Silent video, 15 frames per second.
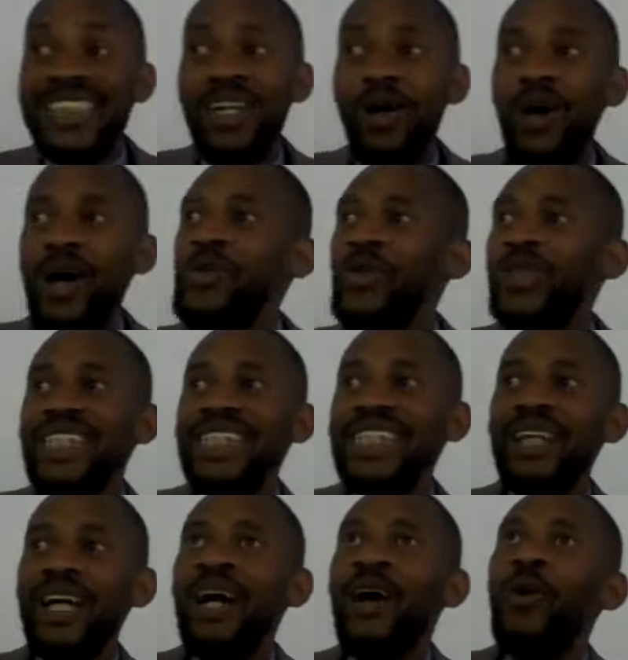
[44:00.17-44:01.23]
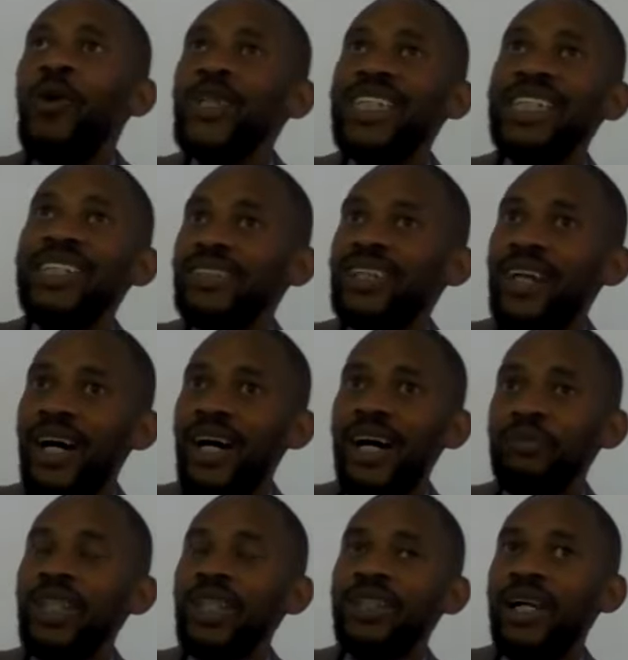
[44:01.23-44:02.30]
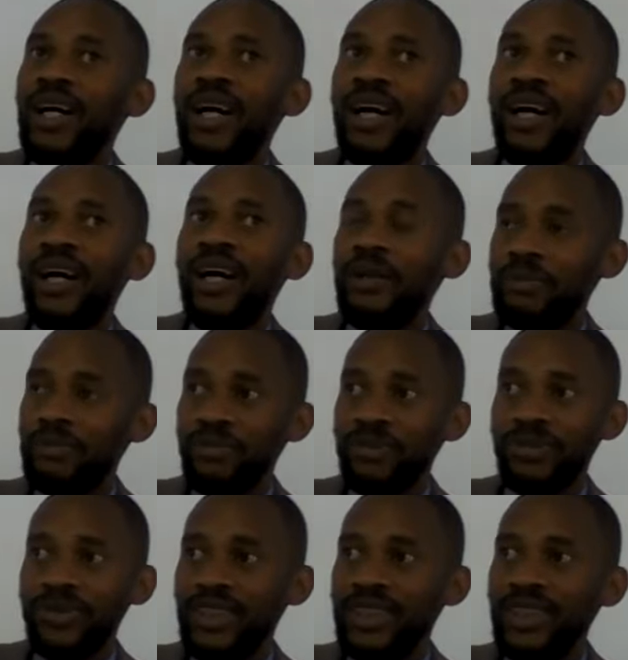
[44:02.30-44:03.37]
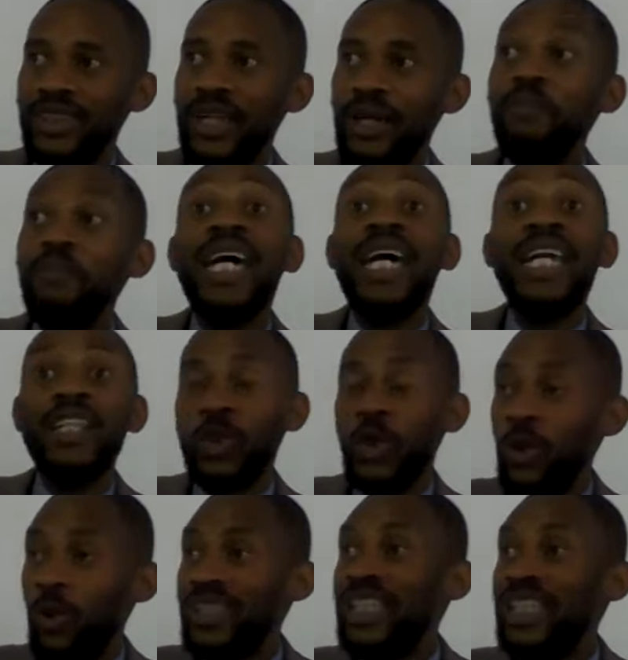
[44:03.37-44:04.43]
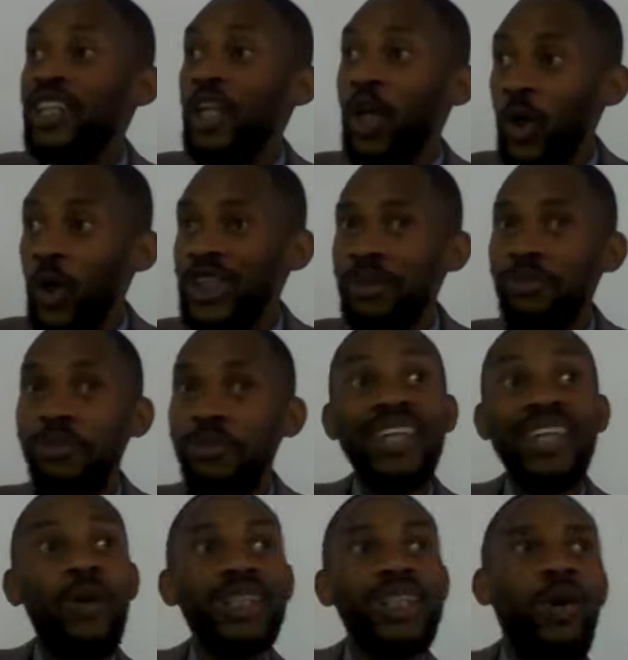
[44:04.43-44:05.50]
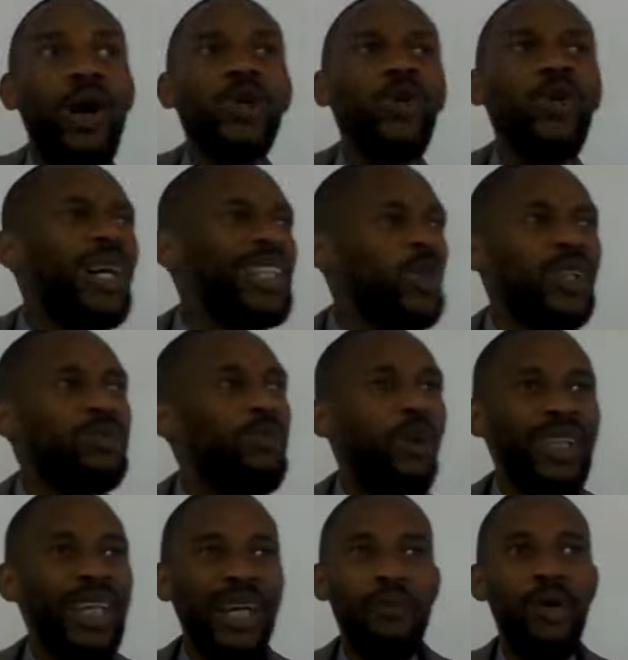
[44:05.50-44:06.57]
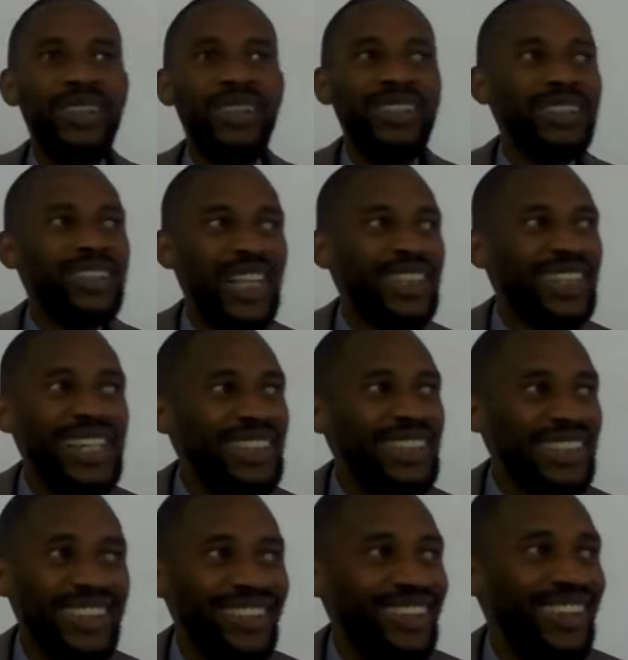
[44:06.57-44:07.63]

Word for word: is the one who didn't, who didn't um, um, Mary, sorry, was the theologian. Martha was the one who was not bothered about church things.